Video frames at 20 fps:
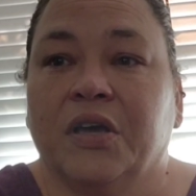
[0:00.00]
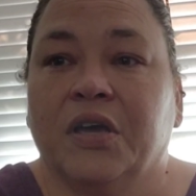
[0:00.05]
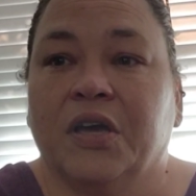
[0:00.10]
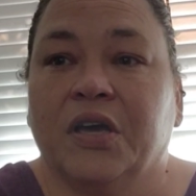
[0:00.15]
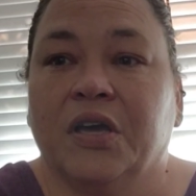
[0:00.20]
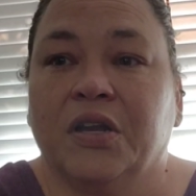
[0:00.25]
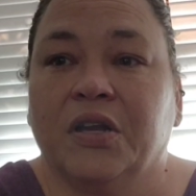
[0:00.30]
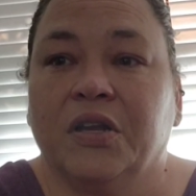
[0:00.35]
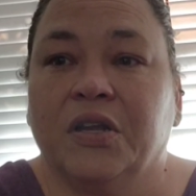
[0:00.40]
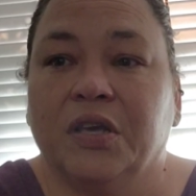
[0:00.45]

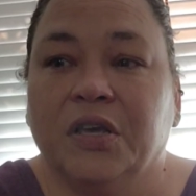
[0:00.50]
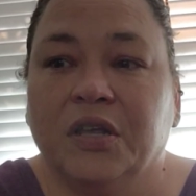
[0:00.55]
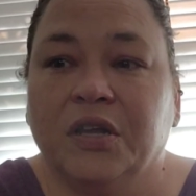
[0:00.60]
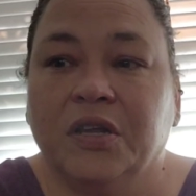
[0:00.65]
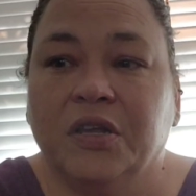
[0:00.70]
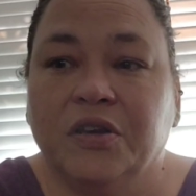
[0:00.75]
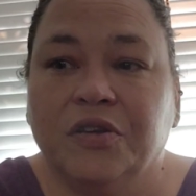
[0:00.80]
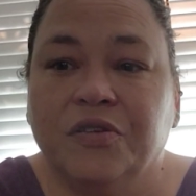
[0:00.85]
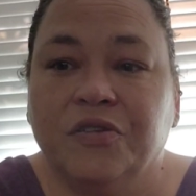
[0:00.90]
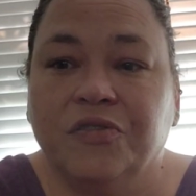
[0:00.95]

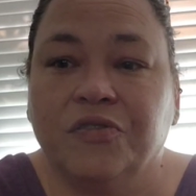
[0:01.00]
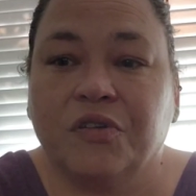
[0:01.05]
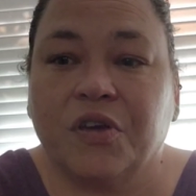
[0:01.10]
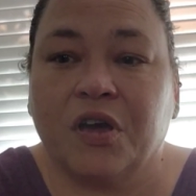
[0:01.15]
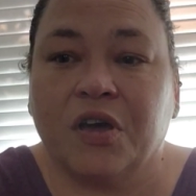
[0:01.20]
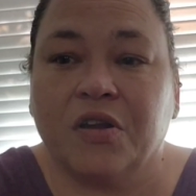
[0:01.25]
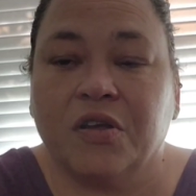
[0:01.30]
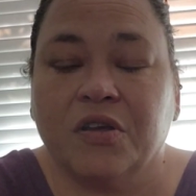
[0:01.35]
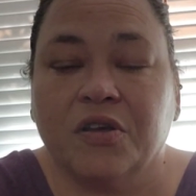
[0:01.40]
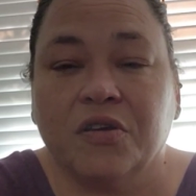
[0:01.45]
it just
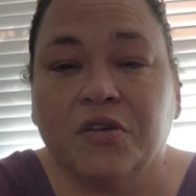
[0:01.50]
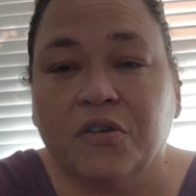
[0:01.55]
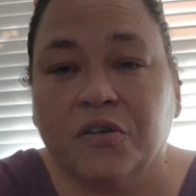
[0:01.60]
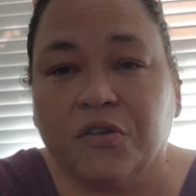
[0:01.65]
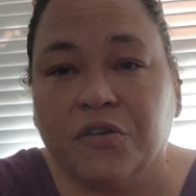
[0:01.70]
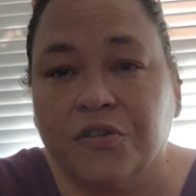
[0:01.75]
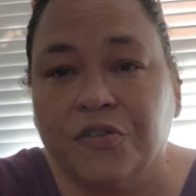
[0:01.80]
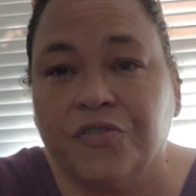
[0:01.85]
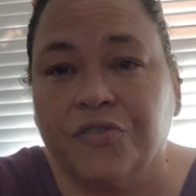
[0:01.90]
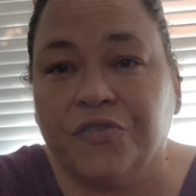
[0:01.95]
kind of
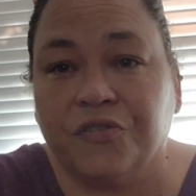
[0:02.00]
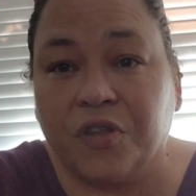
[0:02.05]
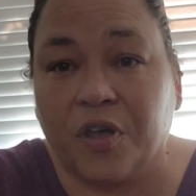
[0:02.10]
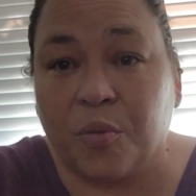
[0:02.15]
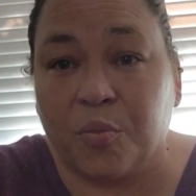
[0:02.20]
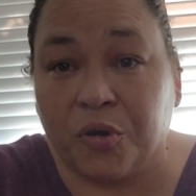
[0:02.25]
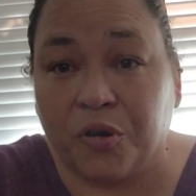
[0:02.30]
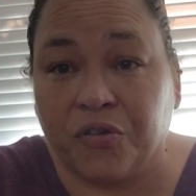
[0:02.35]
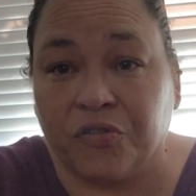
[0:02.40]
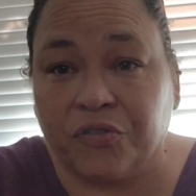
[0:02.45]
encourages
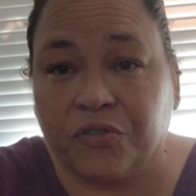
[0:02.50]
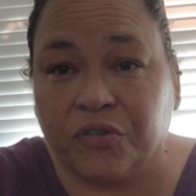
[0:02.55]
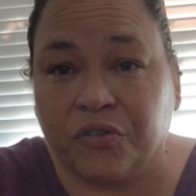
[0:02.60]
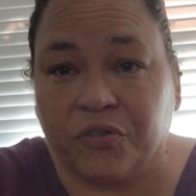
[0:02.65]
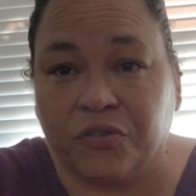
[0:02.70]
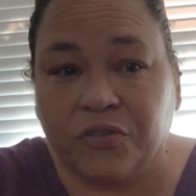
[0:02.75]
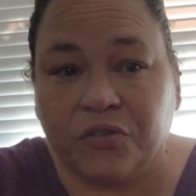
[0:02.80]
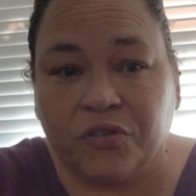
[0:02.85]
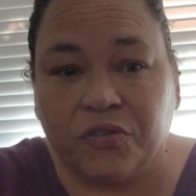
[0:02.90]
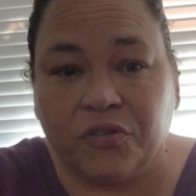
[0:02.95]
that person
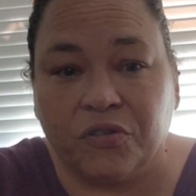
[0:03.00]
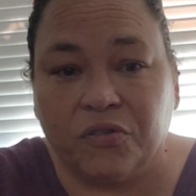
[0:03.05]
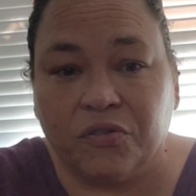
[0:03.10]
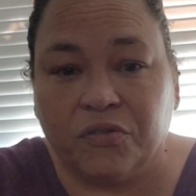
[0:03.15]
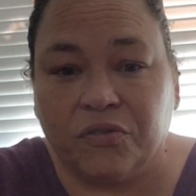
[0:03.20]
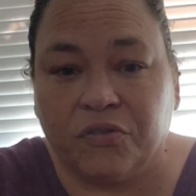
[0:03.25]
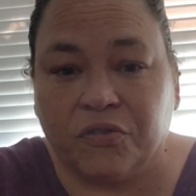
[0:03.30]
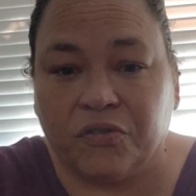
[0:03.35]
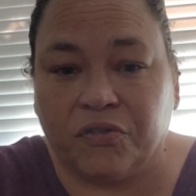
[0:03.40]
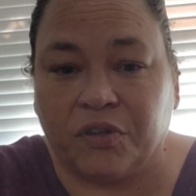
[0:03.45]
to
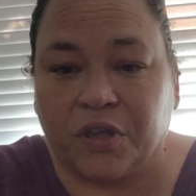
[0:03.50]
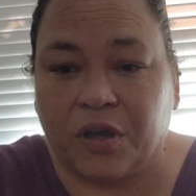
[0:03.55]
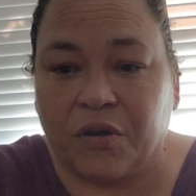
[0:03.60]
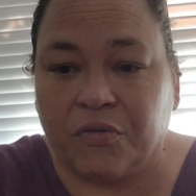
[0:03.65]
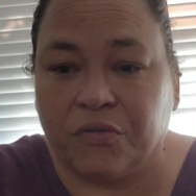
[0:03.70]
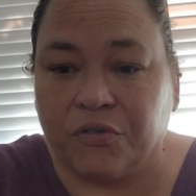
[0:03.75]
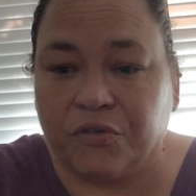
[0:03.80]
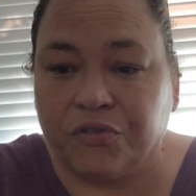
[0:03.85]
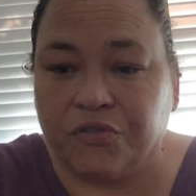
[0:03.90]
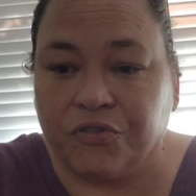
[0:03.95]
stay
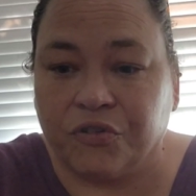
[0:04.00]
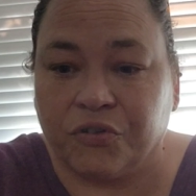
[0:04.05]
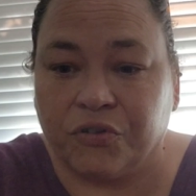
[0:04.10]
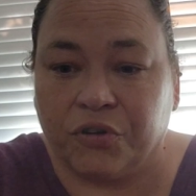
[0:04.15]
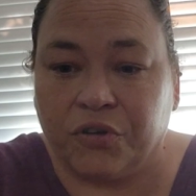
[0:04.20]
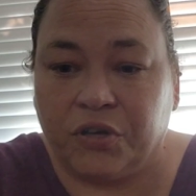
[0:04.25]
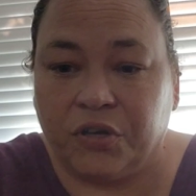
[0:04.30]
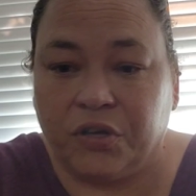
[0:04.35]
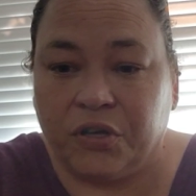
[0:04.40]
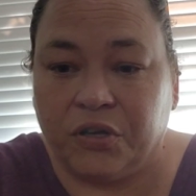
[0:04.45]
on their
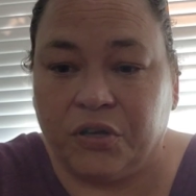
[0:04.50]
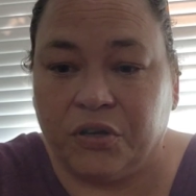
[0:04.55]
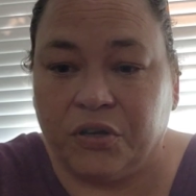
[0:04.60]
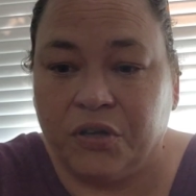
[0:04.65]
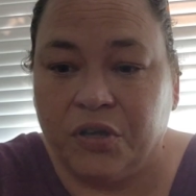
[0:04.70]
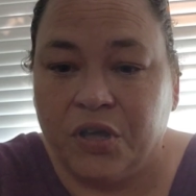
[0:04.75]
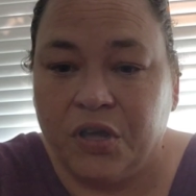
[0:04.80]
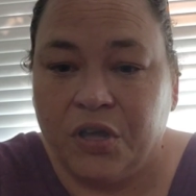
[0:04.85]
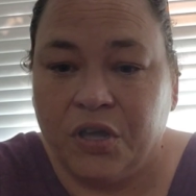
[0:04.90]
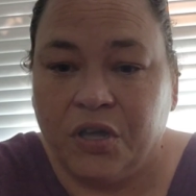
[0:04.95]
journey,
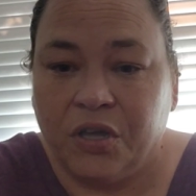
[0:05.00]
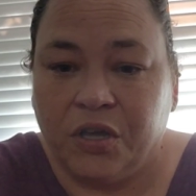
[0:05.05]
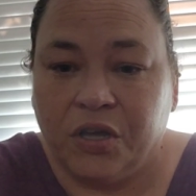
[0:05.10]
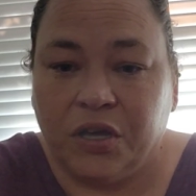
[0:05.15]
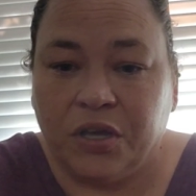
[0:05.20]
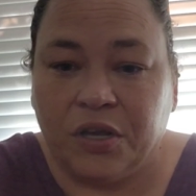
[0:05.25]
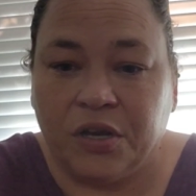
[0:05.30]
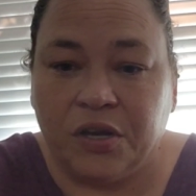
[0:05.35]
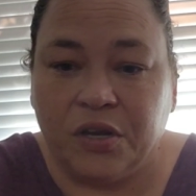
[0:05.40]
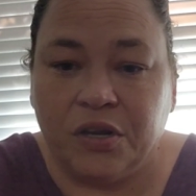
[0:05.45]

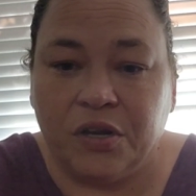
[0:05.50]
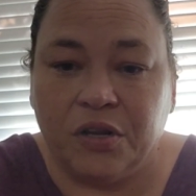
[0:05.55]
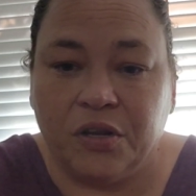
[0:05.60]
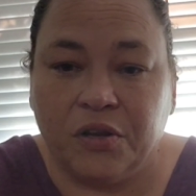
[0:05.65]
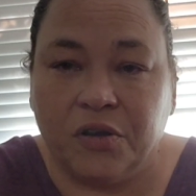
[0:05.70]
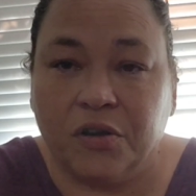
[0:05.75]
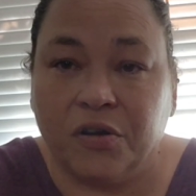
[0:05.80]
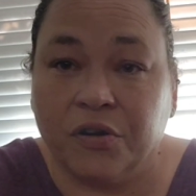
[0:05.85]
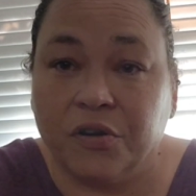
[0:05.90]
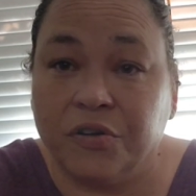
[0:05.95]
and it
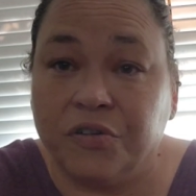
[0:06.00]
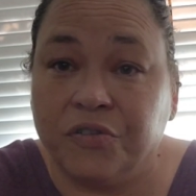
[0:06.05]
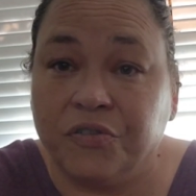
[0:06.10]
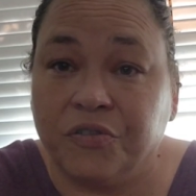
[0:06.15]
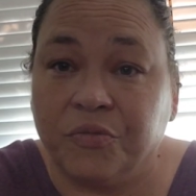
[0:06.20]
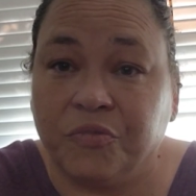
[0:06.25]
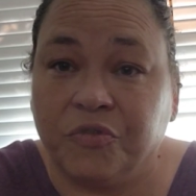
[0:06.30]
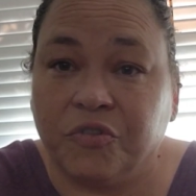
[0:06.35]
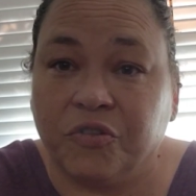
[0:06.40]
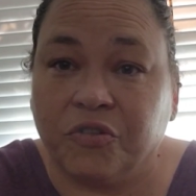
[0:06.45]
encourages
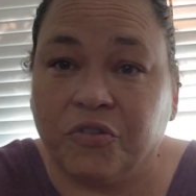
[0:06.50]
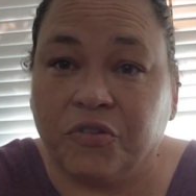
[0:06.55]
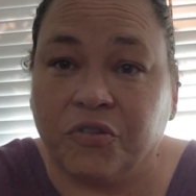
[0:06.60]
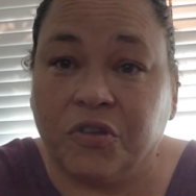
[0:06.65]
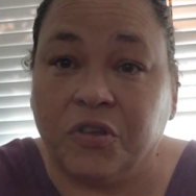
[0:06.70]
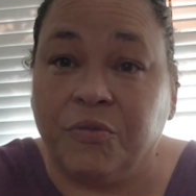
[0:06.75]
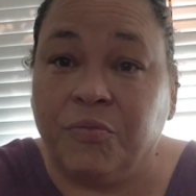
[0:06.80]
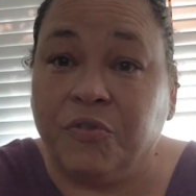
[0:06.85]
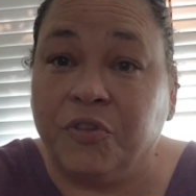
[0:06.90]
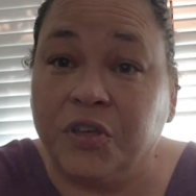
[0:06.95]
them to
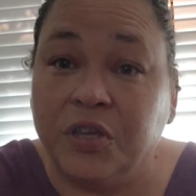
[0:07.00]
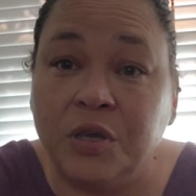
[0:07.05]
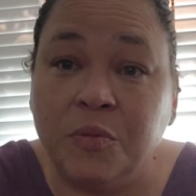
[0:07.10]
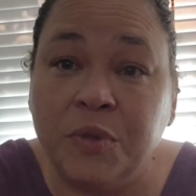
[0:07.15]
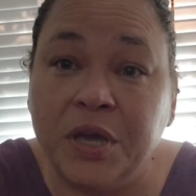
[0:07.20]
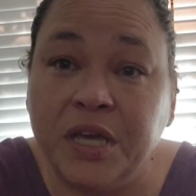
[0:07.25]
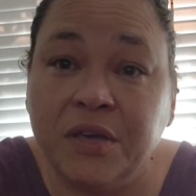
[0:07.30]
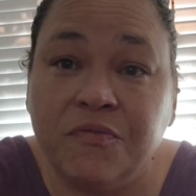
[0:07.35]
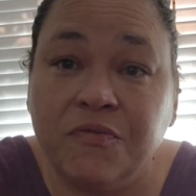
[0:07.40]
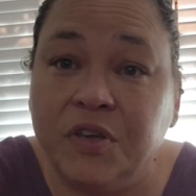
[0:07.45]
keep
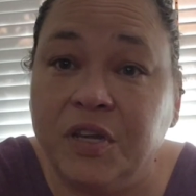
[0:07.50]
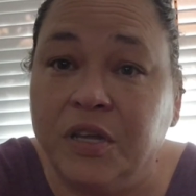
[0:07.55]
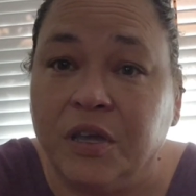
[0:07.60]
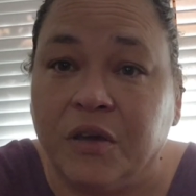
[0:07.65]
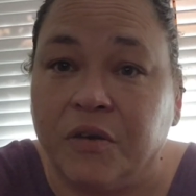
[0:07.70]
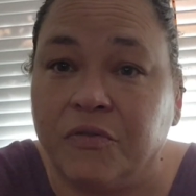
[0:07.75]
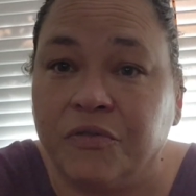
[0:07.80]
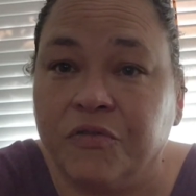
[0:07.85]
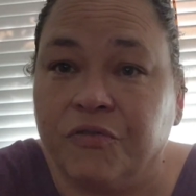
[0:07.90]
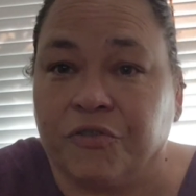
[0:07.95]
making
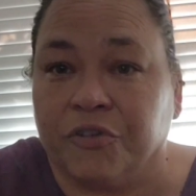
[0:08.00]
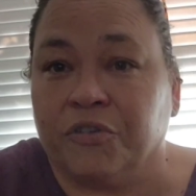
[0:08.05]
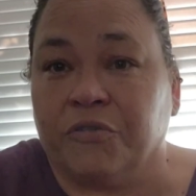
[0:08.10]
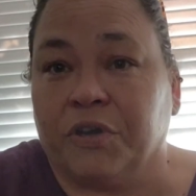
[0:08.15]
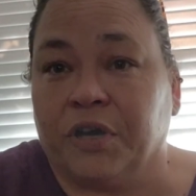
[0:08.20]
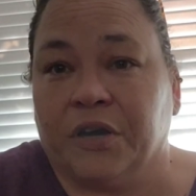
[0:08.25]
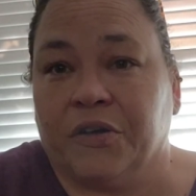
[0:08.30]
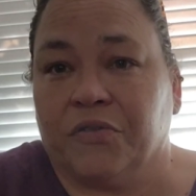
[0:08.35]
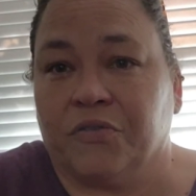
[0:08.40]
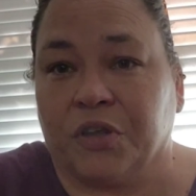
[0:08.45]
videos for you
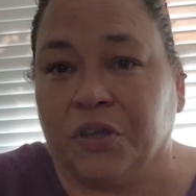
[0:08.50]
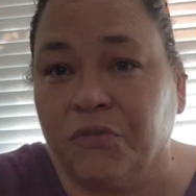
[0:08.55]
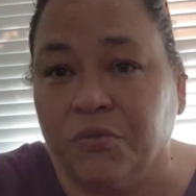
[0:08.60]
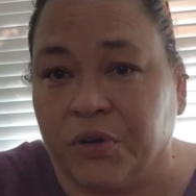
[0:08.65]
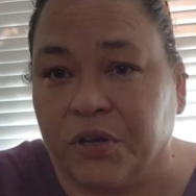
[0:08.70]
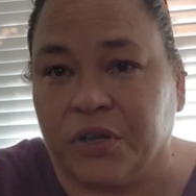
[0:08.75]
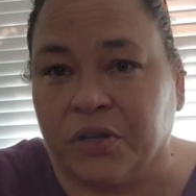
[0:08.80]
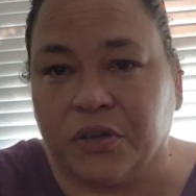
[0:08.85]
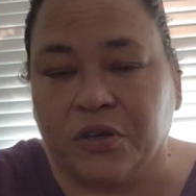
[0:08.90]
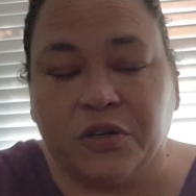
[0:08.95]
guys. That's
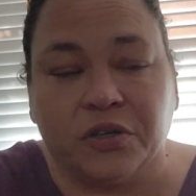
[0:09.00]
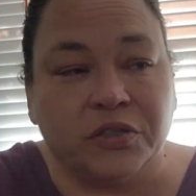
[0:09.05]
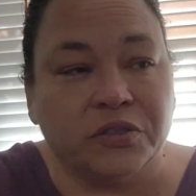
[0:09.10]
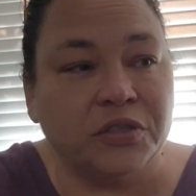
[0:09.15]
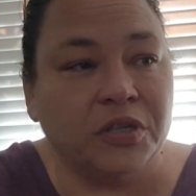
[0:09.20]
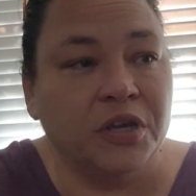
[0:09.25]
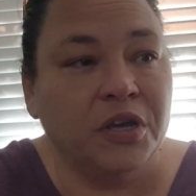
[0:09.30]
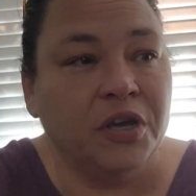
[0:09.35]
what it does.